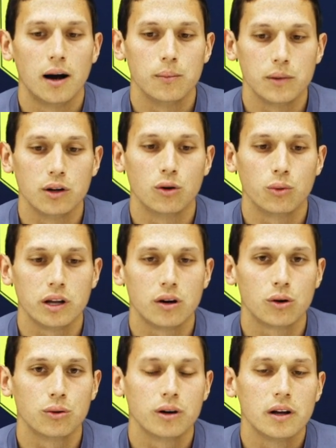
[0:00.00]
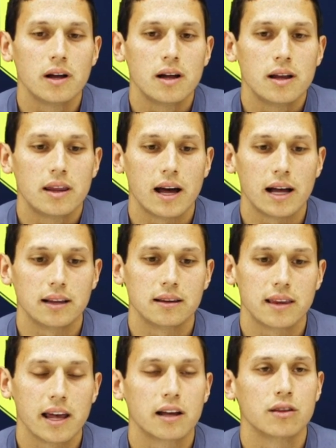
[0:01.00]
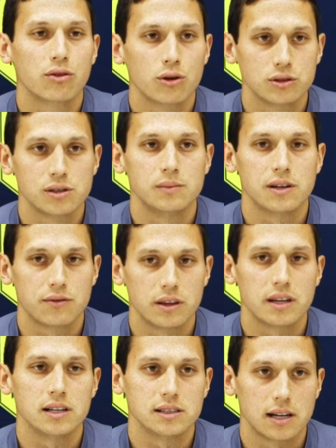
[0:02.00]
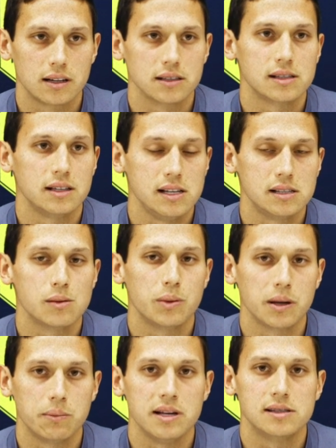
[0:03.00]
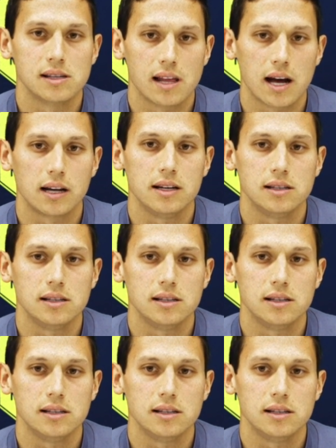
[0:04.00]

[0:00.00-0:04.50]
you know, we know that they can throw some different things at us, and he's a big piece of that.